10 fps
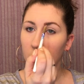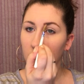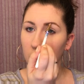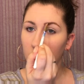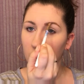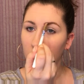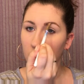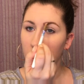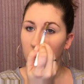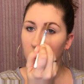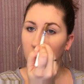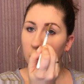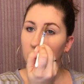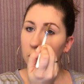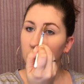Again,
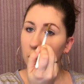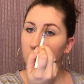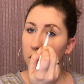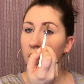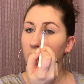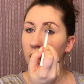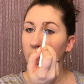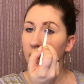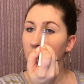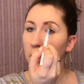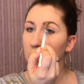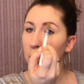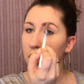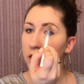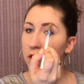short hair-like
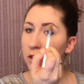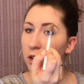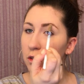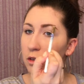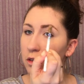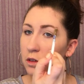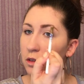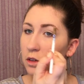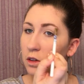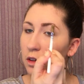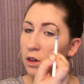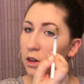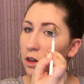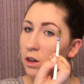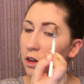brush strokes
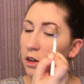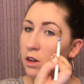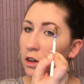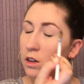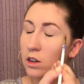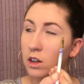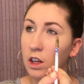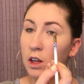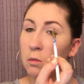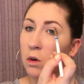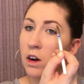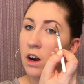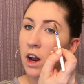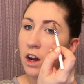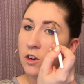to get a more
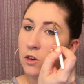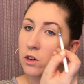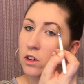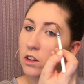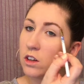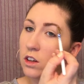natural